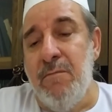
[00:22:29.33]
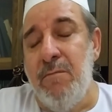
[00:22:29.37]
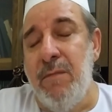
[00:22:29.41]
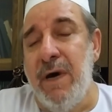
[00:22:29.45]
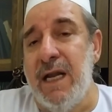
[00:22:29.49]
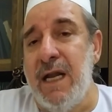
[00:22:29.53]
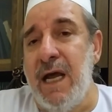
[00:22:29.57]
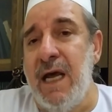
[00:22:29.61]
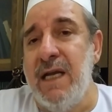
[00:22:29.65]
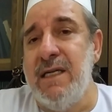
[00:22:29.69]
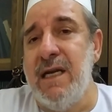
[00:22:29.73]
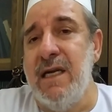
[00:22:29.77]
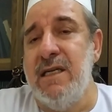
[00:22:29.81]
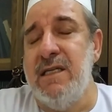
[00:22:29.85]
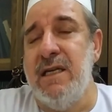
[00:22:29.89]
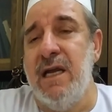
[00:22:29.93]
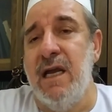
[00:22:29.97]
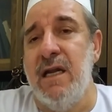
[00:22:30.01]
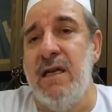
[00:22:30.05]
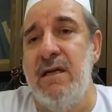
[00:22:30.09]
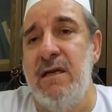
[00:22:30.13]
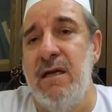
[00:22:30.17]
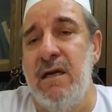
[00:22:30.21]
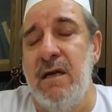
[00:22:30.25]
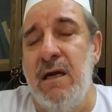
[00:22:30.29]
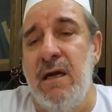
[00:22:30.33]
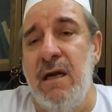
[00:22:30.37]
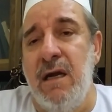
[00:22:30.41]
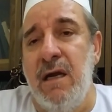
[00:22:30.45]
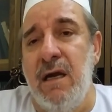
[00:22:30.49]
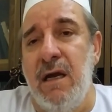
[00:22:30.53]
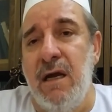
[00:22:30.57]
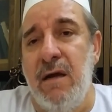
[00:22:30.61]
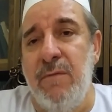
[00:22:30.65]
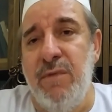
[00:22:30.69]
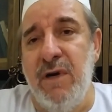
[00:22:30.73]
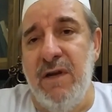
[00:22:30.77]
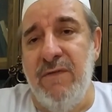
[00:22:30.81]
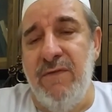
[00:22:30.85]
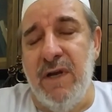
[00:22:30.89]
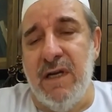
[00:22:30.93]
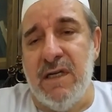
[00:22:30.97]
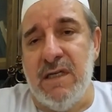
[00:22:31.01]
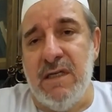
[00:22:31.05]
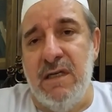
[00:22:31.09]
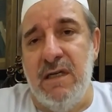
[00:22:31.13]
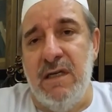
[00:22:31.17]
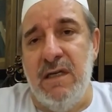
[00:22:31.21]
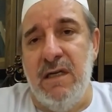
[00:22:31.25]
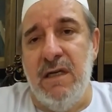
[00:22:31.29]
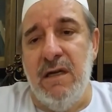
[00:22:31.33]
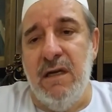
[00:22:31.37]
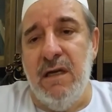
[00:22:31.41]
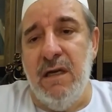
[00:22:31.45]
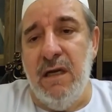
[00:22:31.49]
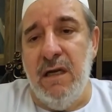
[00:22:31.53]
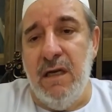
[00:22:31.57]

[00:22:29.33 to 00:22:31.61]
But as I said previously,